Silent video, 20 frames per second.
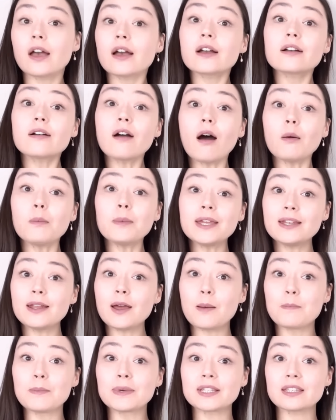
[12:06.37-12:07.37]
Common
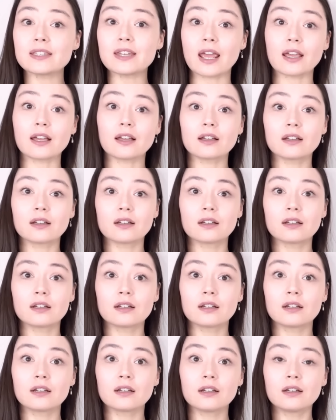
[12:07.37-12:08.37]
mistake.
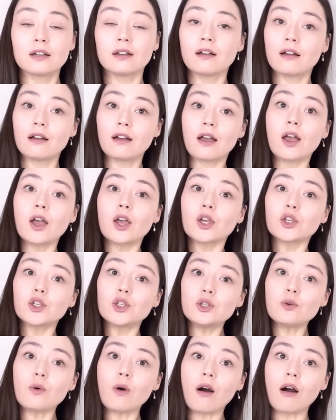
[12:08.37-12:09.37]

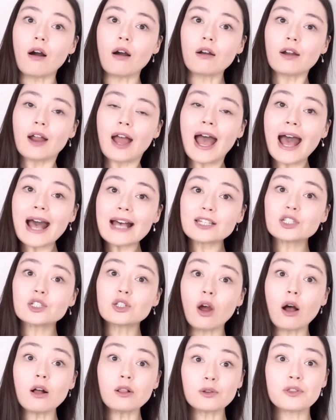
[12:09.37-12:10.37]
You are as
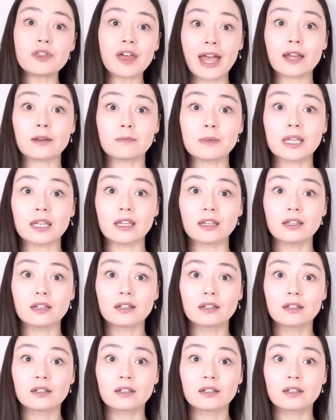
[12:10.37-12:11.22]
taller than me.